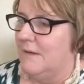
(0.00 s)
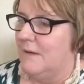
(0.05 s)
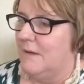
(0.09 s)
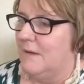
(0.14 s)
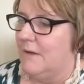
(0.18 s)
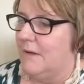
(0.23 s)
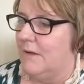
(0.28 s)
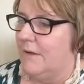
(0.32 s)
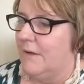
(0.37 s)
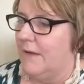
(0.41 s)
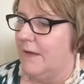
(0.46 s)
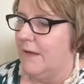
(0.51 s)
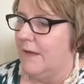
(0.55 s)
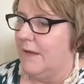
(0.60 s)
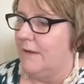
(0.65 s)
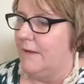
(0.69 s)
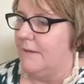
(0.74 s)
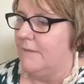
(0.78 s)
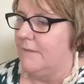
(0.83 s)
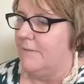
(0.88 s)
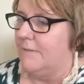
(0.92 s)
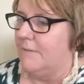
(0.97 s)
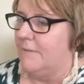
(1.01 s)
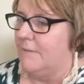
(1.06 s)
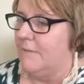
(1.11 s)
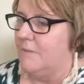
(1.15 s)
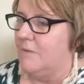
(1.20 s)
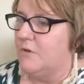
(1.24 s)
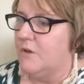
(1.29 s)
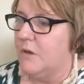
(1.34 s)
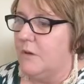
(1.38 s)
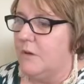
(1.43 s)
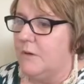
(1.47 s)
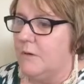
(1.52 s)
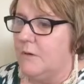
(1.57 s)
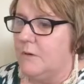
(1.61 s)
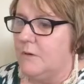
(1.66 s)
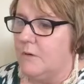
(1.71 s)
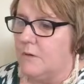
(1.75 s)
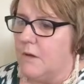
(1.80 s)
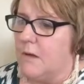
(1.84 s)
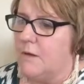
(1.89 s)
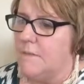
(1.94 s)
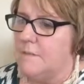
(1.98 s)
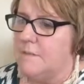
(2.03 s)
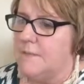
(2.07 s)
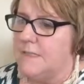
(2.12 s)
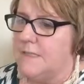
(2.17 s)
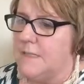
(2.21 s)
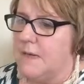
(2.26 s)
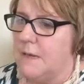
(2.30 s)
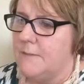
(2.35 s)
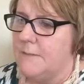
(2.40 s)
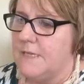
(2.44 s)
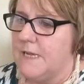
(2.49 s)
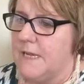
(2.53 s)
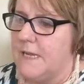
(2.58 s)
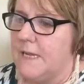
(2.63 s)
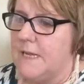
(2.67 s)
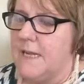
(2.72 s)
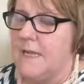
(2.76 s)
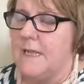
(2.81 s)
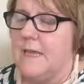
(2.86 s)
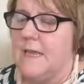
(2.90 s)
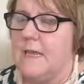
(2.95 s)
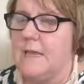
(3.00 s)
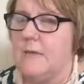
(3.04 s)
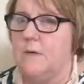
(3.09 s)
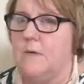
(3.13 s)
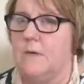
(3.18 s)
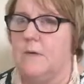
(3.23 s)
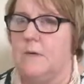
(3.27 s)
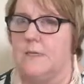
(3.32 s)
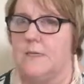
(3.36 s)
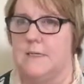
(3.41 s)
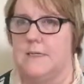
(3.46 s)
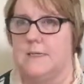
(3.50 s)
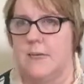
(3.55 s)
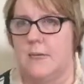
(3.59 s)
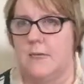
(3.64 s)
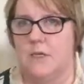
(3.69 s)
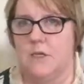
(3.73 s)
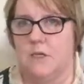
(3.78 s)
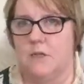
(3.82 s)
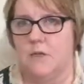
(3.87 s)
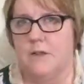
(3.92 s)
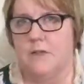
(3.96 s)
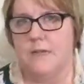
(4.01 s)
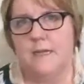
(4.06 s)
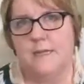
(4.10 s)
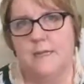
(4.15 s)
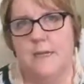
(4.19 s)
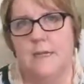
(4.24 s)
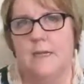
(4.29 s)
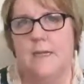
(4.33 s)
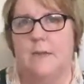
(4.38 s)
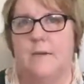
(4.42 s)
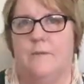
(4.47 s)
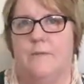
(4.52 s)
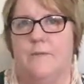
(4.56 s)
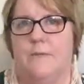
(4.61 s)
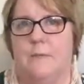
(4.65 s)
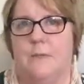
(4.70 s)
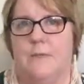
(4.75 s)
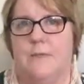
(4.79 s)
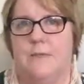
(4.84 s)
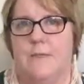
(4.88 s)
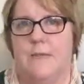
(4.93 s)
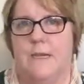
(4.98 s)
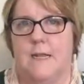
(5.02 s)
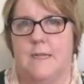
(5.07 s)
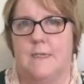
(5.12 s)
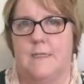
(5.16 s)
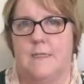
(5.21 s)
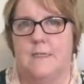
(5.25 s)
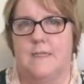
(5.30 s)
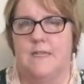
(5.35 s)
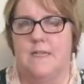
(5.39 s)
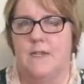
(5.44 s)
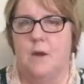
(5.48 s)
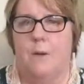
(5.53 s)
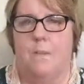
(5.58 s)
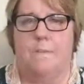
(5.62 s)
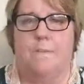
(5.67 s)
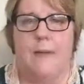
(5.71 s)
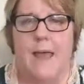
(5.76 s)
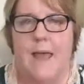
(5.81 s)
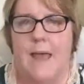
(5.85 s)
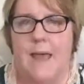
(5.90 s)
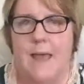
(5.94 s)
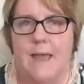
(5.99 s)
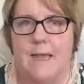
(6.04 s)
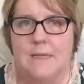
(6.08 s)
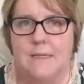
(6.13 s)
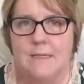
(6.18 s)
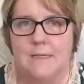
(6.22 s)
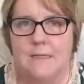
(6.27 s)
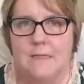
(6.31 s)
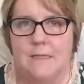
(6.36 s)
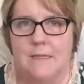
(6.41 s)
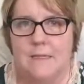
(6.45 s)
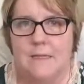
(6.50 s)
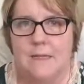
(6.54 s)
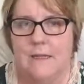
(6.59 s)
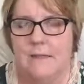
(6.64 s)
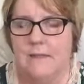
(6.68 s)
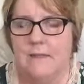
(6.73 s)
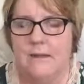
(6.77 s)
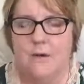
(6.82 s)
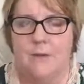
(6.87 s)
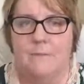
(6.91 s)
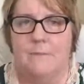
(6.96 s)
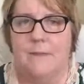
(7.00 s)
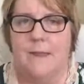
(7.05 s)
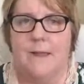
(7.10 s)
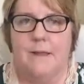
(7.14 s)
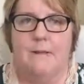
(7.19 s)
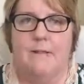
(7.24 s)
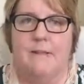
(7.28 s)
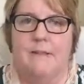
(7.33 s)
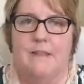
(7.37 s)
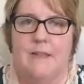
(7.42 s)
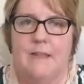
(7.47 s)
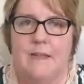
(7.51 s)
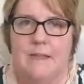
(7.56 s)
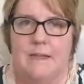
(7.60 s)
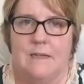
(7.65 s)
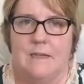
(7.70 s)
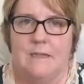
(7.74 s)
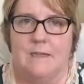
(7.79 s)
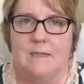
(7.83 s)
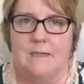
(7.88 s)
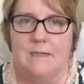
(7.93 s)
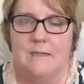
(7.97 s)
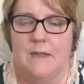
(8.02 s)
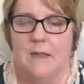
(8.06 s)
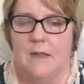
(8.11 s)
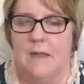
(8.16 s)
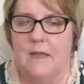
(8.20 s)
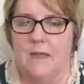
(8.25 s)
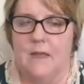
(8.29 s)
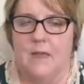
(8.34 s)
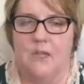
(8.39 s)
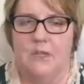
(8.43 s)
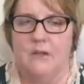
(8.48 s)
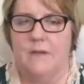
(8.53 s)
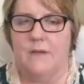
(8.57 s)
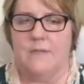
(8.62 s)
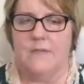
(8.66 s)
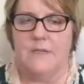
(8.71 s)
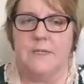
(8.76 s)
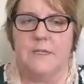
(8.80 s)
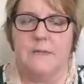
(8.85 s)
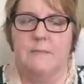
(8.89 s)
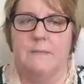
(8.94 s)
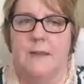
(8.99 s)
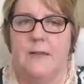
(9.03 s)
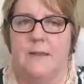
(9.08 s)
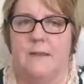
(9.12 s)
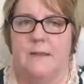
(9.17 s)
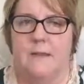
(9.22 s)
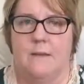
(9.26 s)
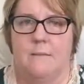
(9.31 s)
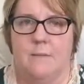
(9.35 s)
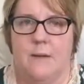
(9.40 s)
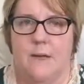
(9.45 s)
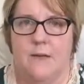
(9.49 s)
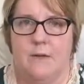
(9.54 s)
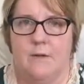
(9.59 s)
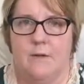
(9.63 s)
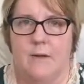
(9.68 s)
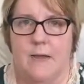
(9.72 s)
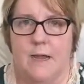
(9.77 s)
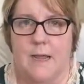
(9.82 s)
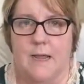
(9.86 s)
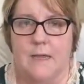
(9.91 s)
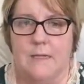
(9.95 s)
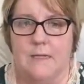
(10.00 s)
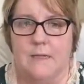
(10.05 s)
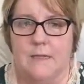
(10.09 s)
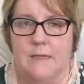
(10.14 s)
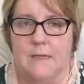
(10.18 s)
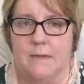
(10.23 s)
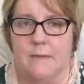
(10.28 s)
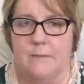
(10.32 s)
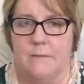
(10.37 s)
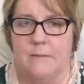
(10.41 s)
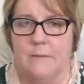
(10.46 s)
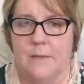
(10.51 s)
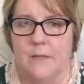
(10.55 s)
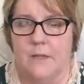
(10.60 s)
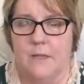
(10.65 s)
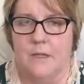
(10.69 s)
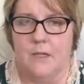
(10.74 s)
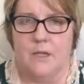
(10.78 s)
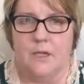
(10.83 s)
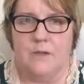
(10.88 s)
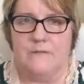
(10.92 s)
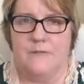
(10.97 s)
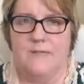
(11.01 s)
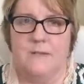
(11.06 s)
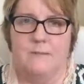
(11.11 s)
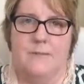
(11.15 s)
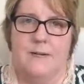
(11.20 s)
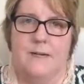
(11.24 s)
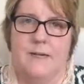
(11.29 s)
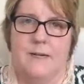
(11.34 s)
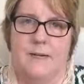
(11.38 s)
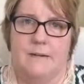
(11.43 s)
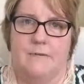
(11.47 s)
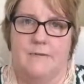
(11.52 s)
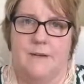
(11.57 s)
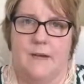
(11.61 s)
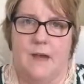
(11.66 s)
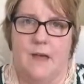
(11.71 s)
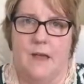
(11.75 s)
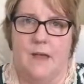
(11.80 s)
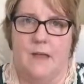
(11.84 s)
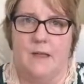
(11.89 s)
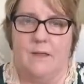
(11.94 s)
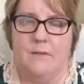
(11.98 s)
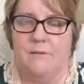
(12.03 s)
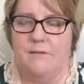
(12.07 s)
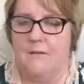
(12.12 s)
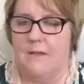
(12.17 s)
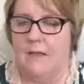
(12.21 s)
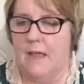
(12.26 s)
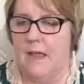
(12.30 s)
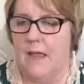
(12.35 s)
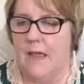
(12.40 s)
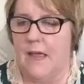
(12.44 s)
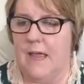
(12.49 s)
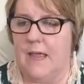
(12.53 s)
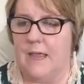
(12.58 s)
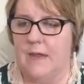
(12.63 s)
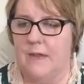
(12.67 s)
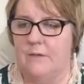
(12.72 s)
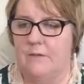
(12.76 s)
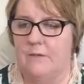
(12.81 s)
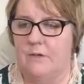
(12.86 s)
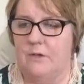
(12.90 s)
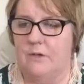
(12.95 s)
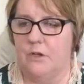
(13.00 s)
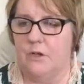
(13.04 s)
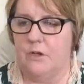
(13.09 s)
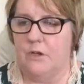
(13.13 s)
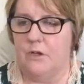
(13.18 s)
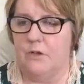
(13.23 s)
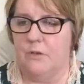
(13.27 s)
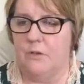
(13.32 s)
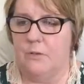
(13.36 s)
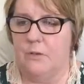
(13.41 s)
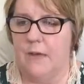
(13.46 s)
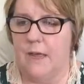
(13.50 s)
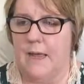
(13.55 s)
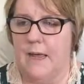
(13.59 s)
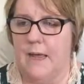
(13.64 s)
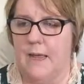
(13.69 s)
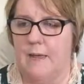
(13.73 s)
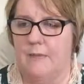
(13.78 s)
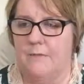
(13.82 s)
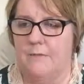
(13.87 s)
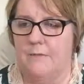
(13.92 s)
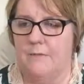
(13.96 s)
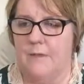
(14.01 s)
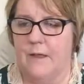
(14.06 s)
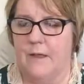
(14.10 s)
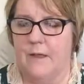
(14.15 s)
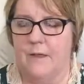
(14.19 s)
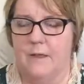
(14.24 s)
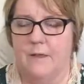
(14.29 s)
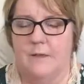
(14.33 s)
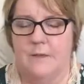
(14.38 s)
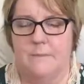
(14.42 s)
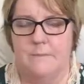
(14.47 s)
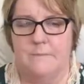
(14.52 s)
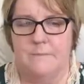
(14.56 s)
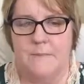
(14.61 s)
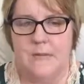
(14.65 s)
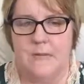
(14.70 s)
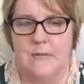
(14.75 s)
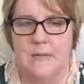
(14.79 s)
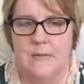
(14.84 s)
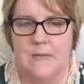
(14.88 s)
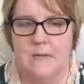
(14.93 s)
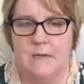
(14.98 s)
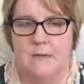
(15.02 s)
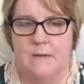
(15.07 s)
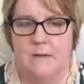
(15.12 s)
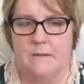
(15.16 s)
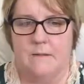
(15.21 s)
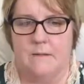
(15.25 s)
Okay, so look, I'm telling you that in order to say to you, these unhelpful personalities, they're not bad. They're not bad things, and you haven't done a bad thing by creating them. You've simply lived life, and you have been